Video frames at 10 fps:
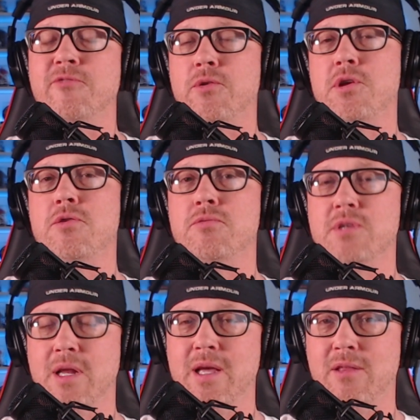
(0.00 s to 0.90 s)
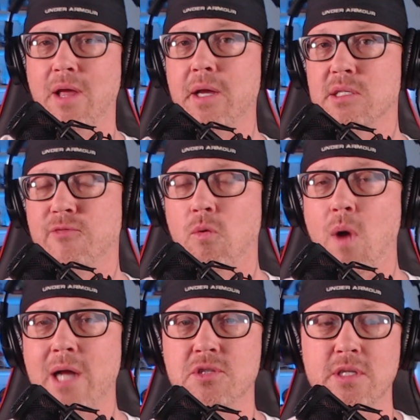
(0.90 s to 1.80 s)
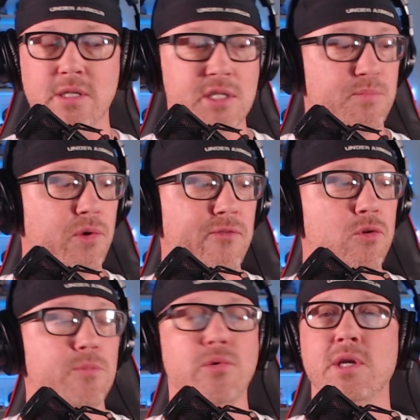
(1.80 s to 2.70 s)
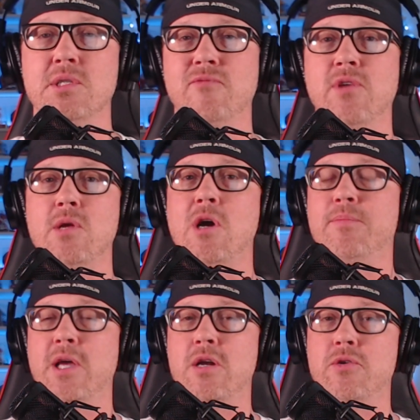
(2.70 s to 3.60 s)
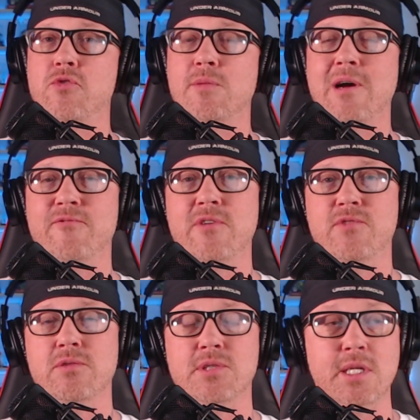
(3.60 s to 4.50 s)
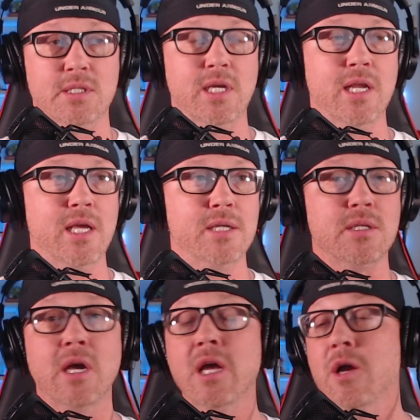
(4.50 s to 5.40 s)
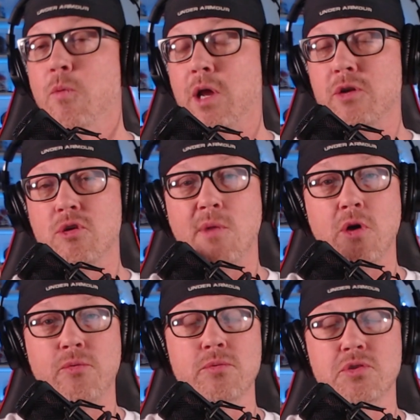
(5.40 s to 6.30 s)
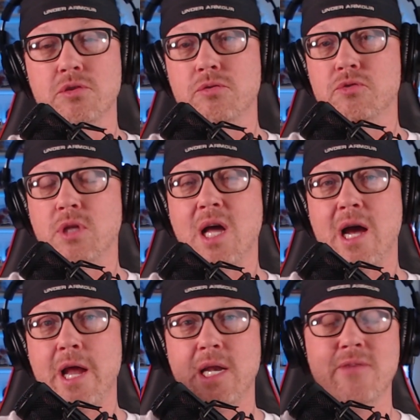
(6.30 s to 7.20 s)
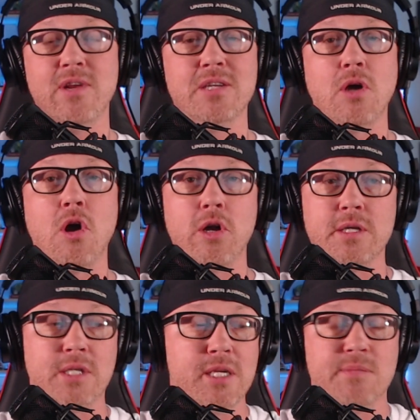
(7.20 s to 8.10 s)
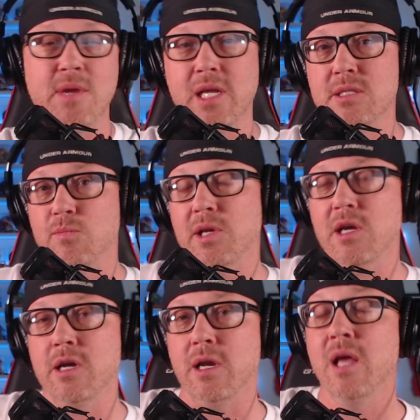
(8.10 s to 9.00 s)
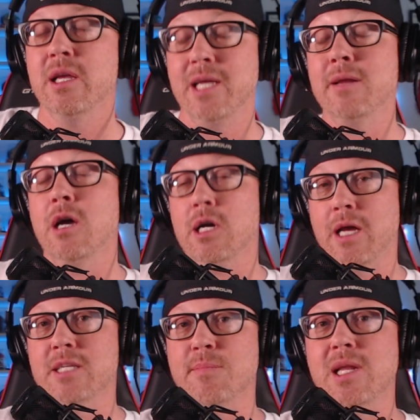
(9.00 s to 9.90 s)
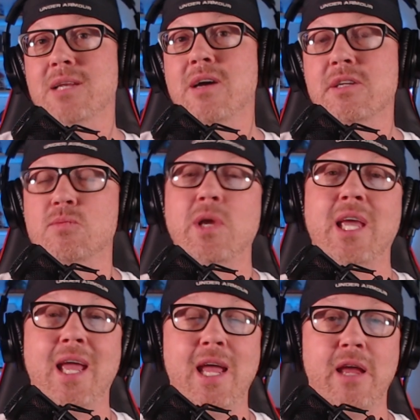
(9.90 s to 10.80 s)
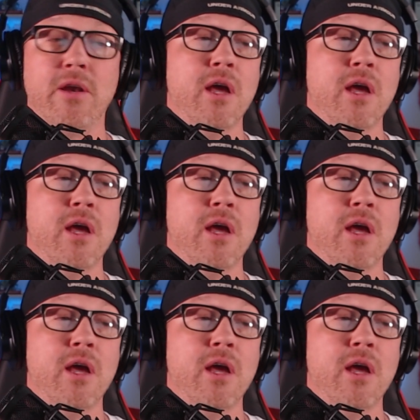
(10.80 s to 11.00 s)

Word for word: you today. Thanks for watching this preview and prediction video. I plan on doing about 50 or 60 of these. We're gonna do them all through June, July, and even into August. Get as many as we done, get uh, as many done as we can